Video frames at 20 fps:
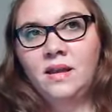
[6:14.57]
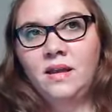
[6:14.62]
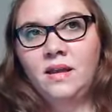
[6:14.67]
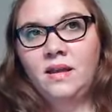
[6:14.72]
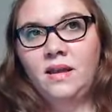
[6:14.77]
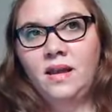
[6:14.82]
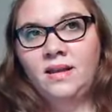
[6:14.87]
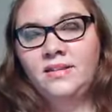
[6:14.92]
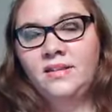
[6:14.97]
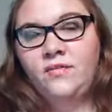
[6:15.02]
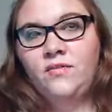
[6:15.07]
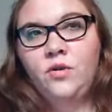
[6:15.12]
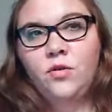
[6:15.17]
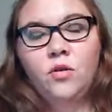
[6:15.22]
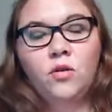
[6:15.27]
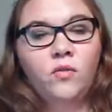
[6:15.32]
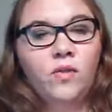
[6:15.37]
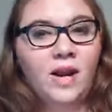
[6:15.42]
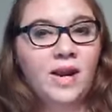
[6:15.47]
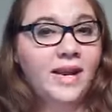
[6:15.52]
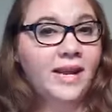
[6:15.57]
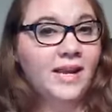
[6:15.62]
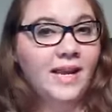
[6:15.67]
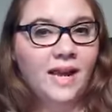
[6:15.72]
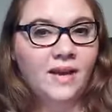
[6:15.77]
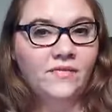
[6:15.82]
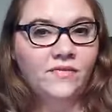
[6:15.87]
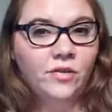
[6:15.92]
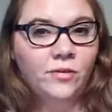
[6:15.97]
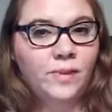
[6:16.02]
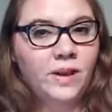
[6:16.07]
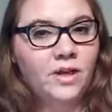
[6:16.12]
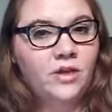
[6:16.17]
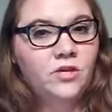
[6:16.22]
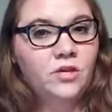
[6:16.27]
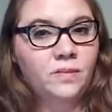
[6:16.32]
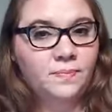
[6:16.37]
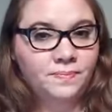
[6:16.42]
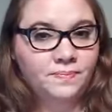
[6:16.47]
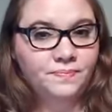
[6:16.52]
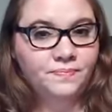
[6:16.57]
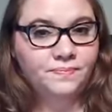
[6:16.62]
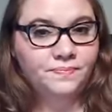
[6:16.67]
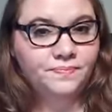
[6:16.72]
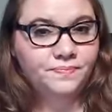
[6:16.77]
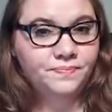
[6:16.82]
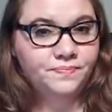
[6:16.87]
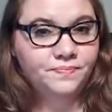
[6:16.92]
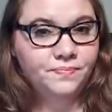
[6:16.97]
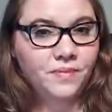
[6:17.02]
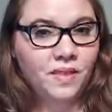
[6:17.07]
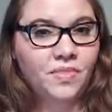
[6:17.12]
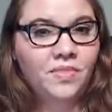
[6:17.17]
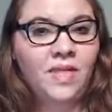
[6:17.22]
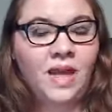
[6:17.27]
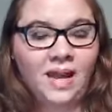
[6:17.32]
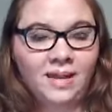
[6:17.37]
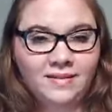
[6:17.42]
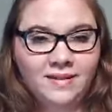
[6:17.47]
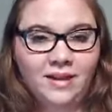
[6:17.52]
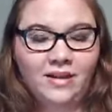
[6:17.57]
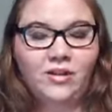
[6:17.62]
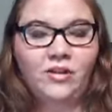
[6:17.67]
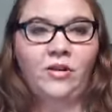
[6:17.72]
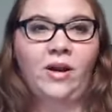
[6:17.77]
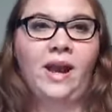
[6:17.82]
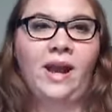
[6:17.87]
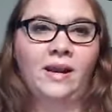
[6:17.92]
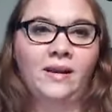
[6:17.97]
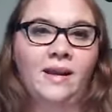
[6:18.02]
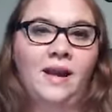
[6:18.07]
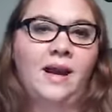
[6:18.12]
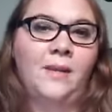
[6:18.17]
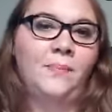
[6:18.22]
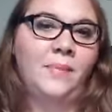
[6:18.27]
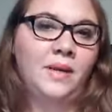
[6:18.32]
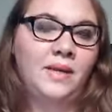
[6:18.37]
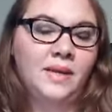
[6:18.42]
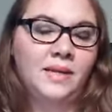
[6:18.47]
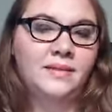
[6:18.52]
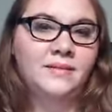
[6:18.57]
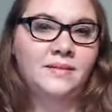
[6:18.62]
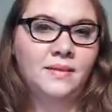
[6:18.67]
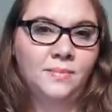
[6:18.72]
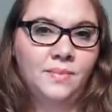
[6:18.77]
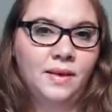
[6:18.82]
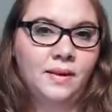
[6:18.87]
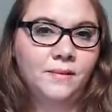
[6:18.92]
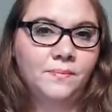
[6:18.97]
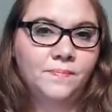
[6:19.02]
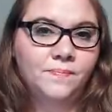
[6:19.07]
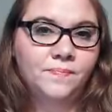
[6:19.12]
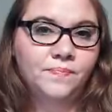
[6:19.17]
if you were writing an affirmation. That's how your ad copy needs to be.